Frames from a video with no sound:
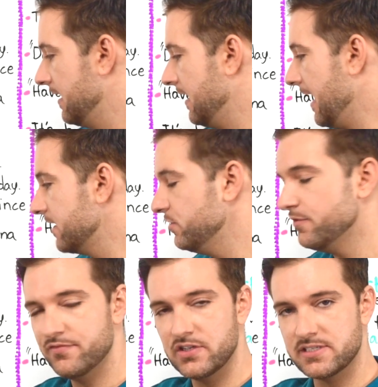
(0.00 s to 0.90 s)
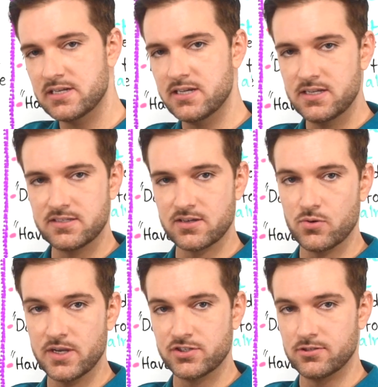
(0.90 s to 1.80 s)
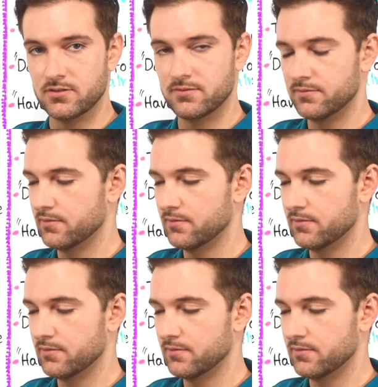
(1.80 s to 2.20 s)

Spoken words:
had you visited? It's a question.